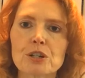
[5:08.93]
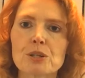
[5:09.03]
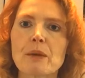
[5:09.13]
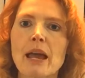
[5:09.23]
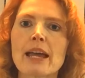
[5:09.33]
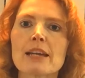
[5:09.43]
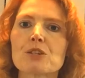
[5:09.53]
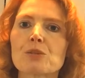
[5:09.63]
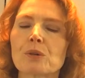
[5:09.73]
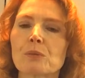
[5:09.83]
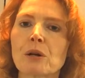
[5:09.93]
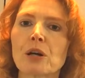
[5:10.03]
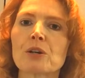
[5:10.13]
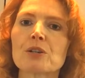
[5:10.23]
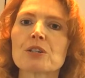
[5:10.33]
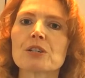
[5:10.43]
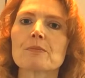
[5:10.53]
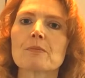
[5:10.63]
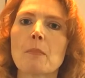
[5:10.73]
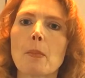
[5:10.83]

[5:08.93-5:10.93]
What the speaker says: space or purse